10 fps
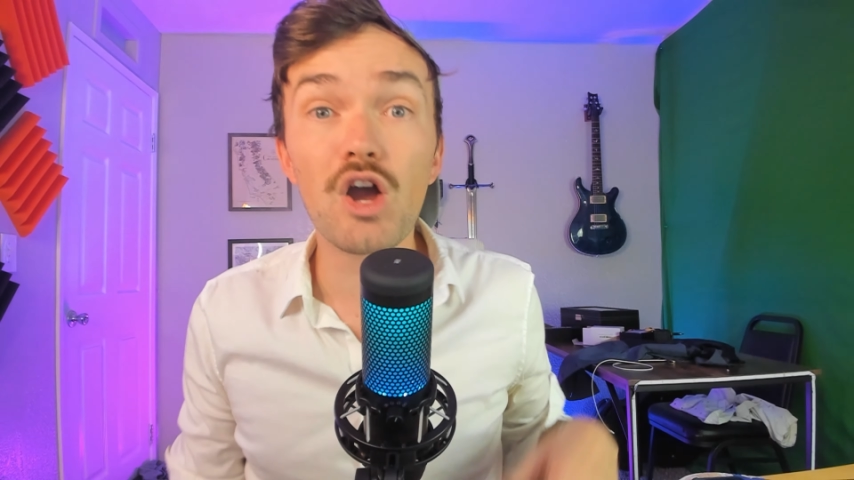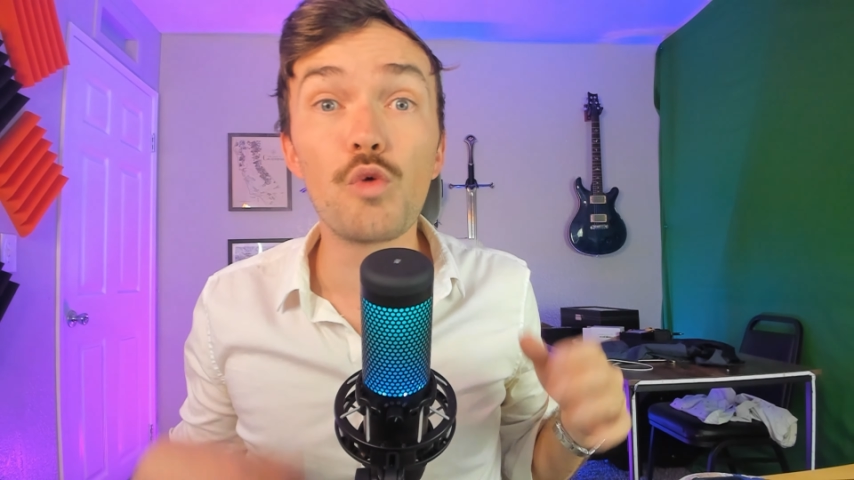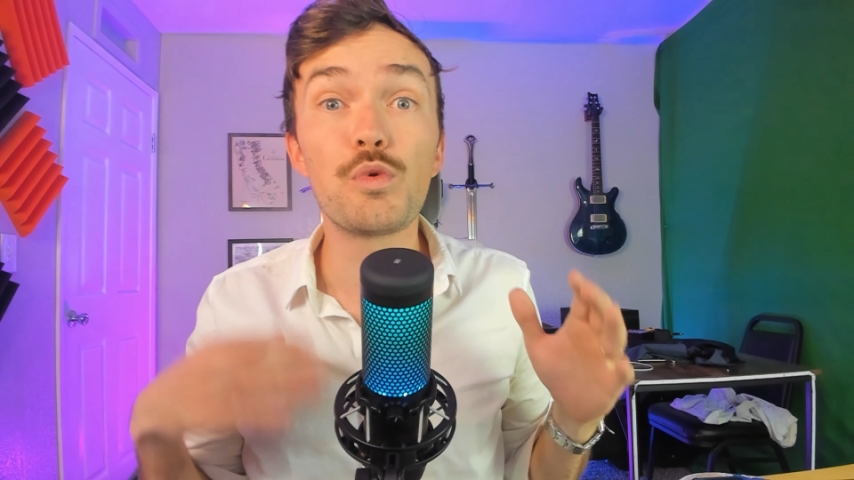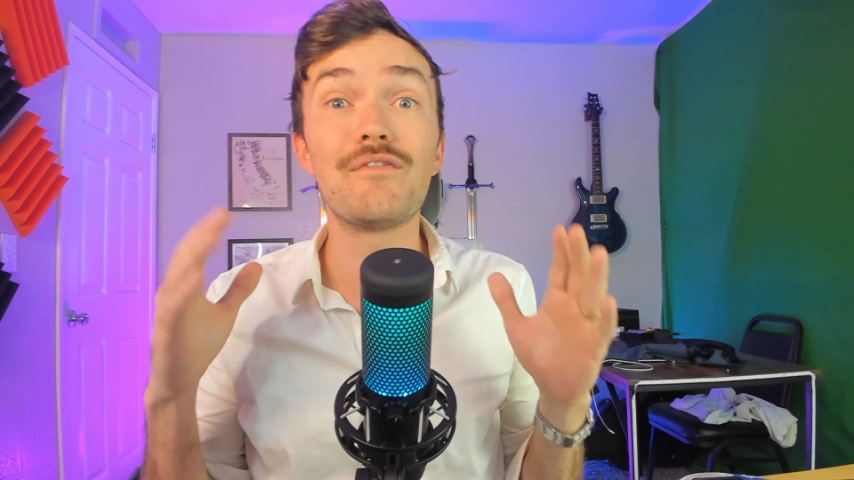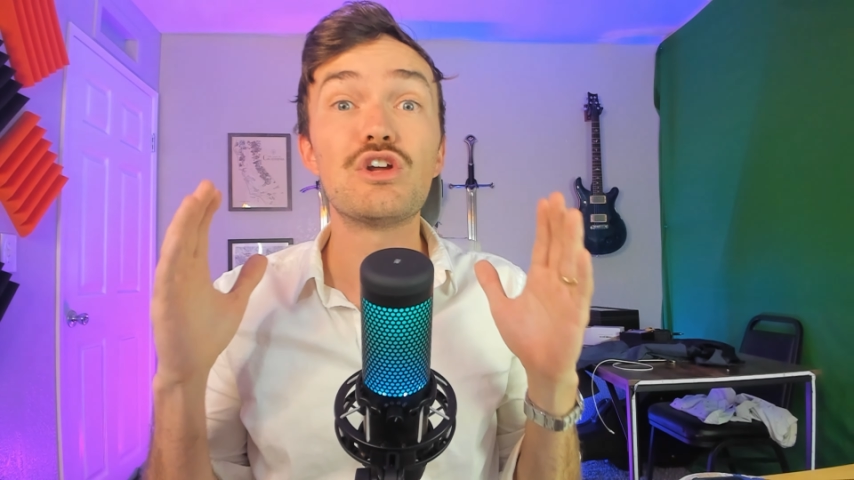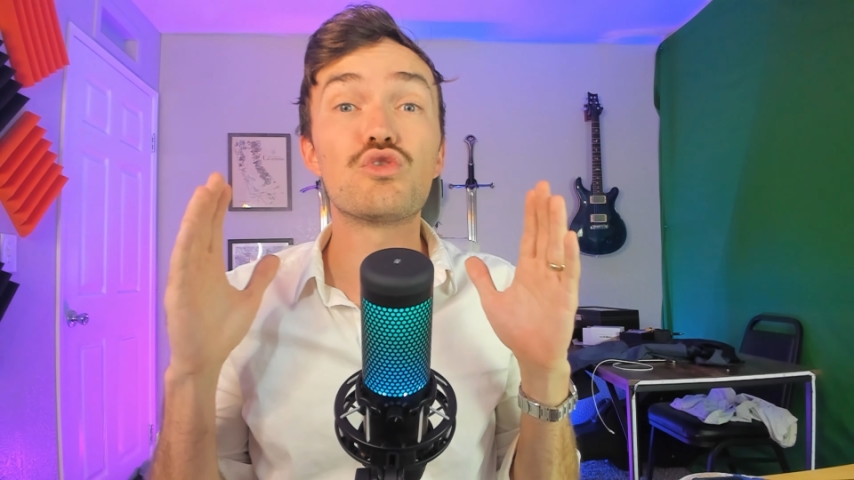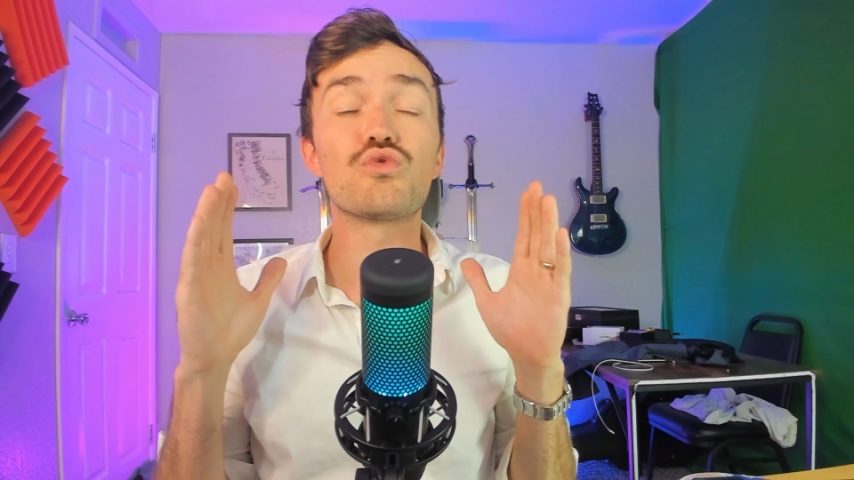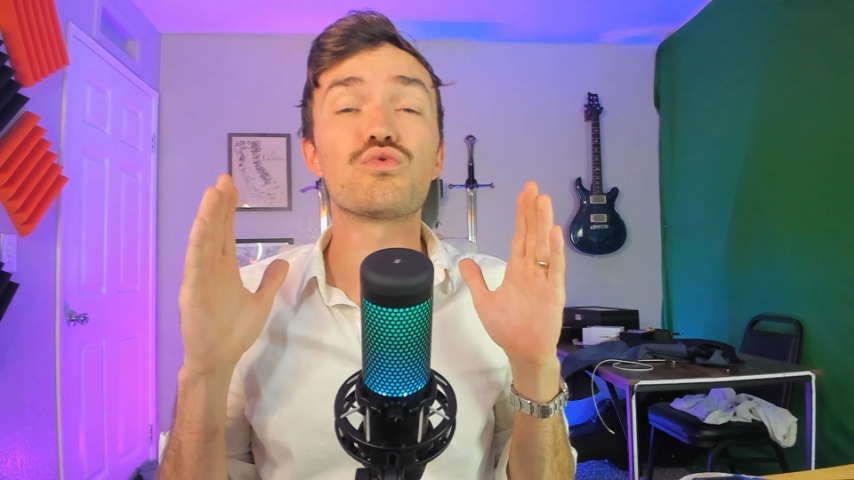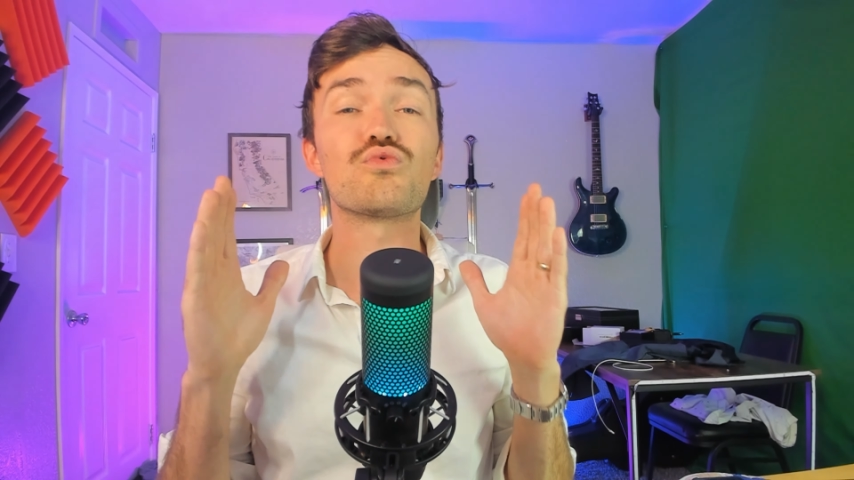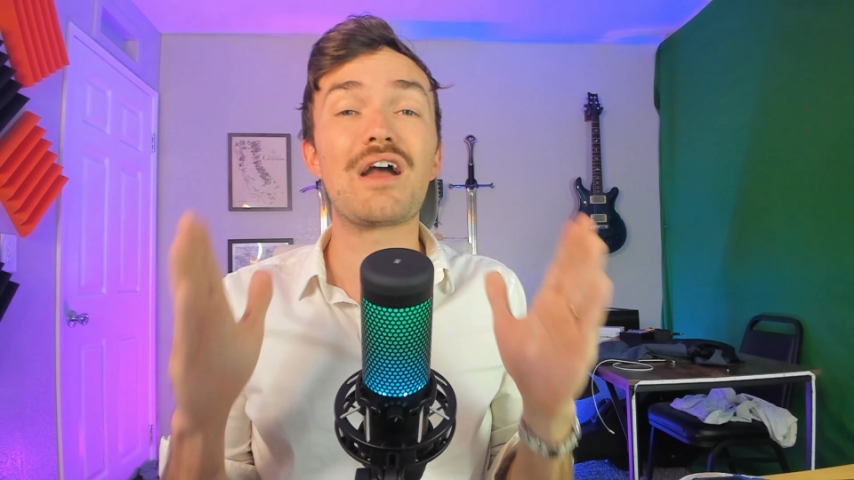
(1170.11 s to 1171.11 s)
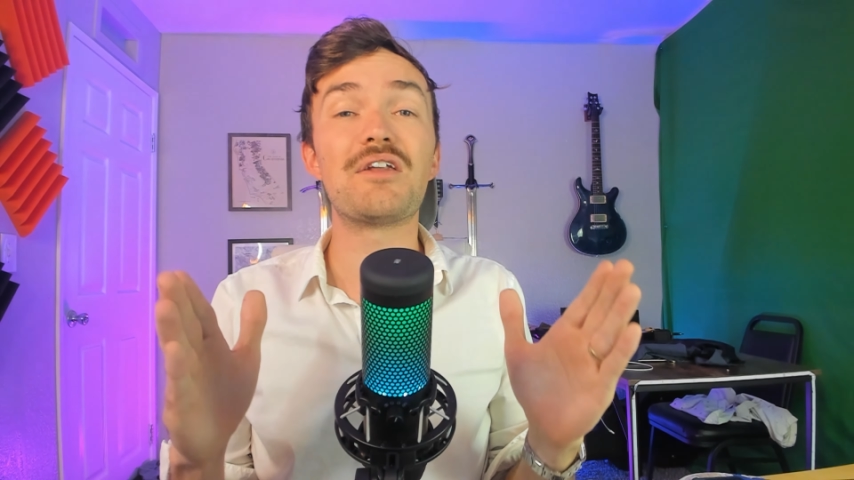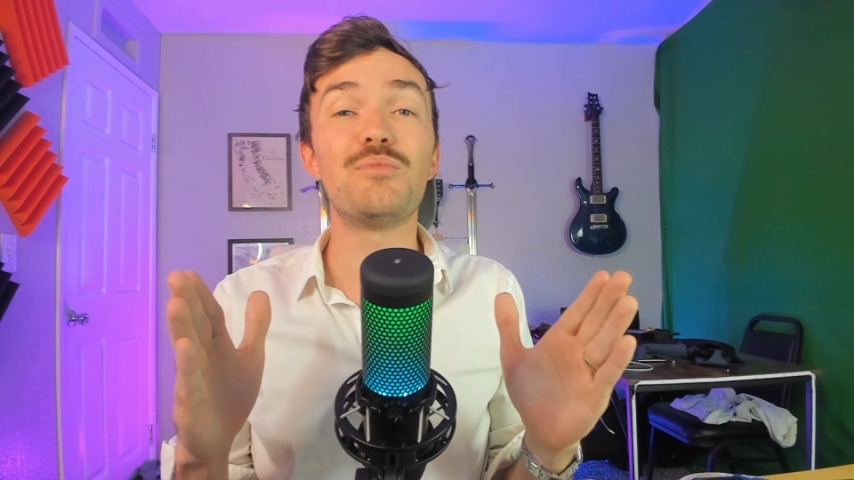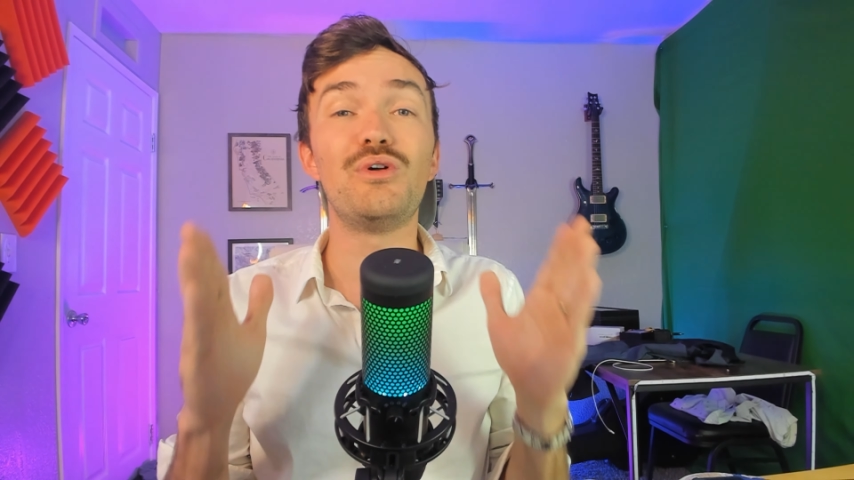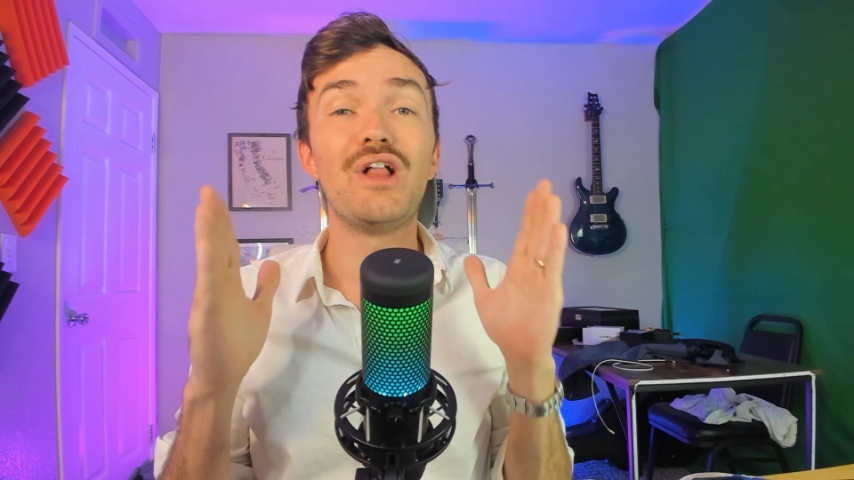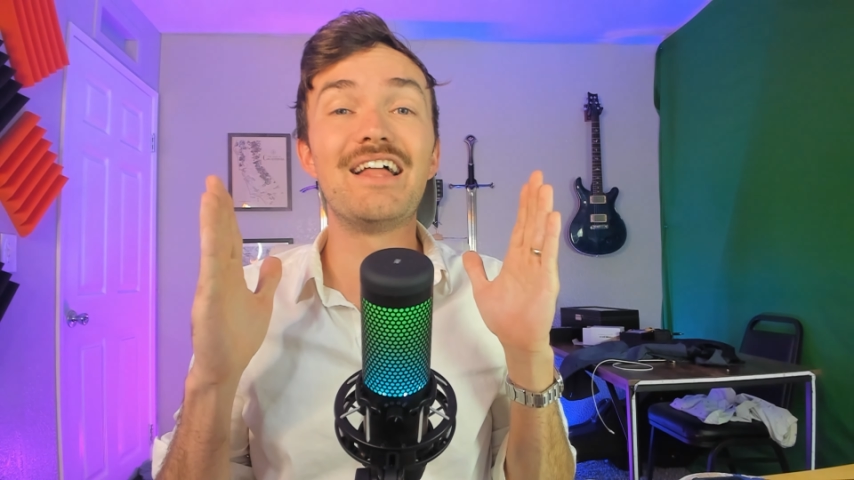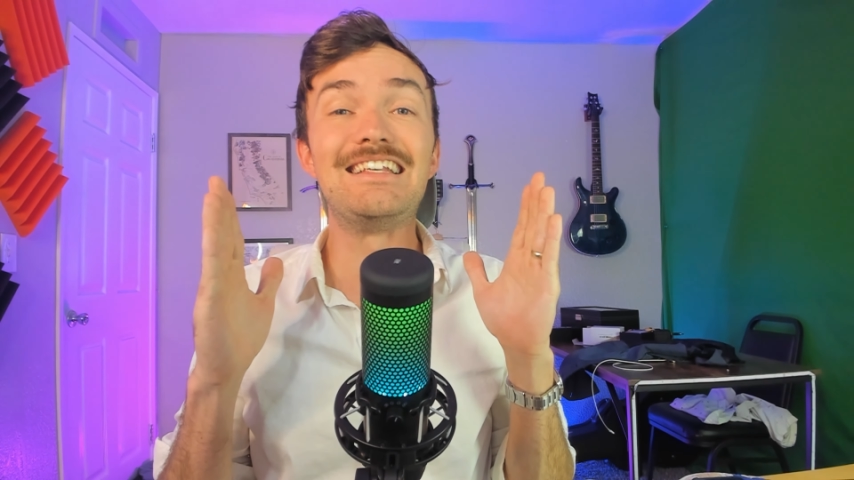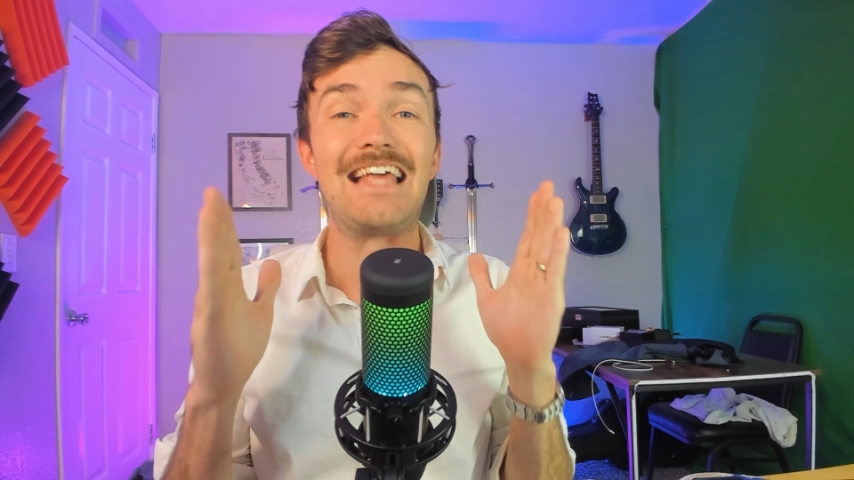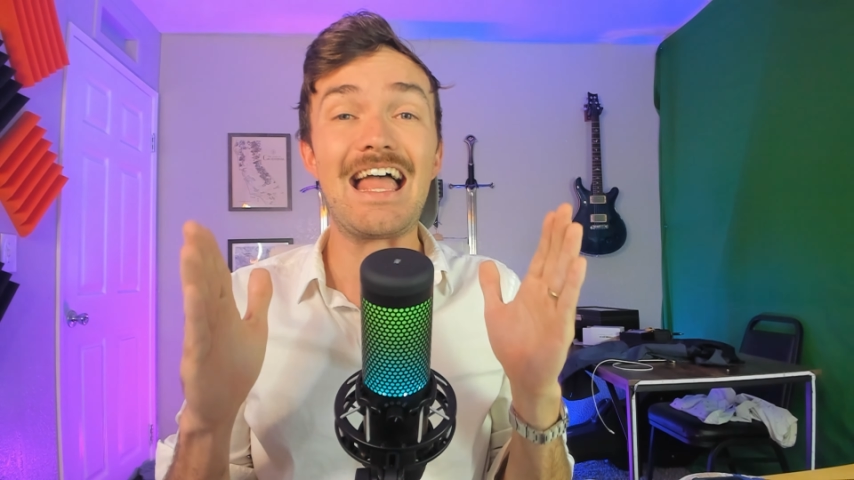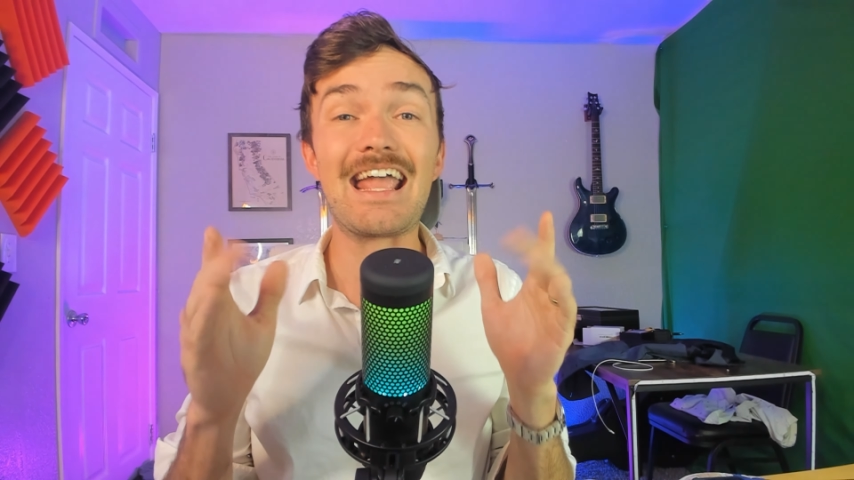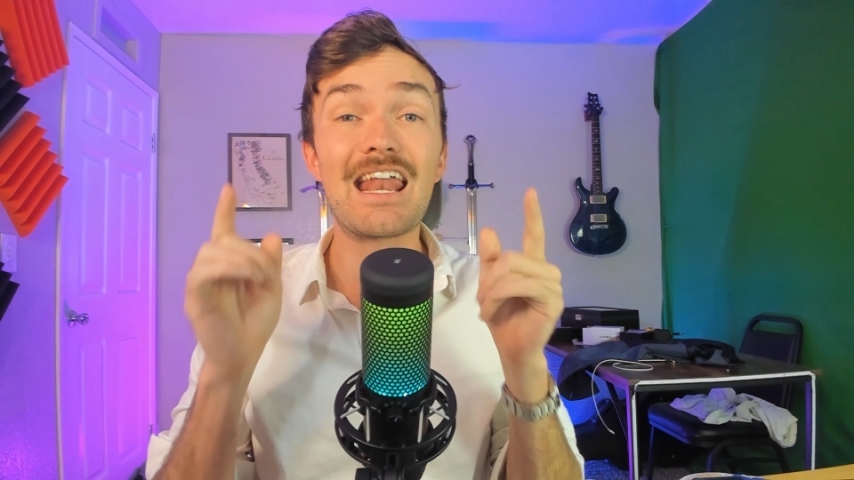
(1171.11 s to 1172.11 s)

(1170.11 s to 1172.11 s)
I hope you have an incredible day,